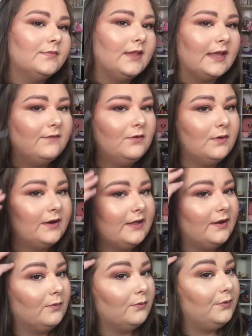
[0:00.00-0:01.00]
Like if you want to
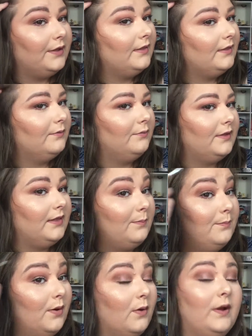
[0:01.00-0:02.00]
get a really, really
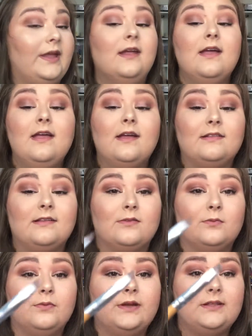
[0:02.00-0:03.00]
point, because it's
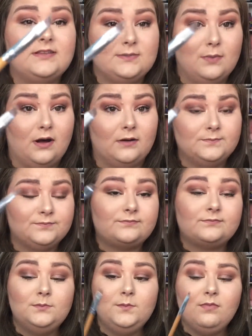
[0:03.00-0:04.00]
really small.
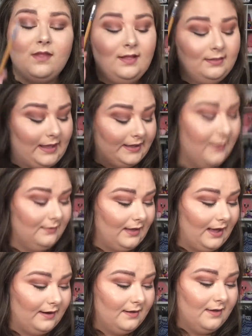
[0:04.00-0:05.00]
Like it a
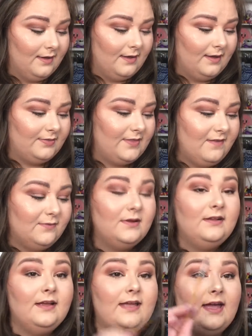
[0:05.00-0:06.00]
lot. This
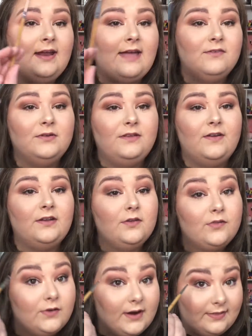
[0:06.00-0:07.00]
one, again, I haven't really found a
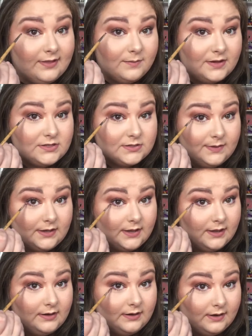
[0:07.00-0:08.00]
use for. I think it might just be a
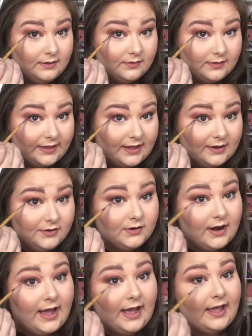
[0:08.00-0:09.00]
good another like under
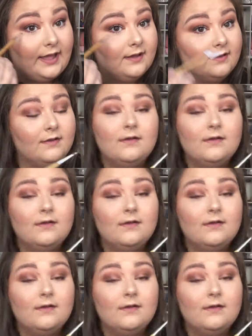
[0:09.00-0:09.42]
eye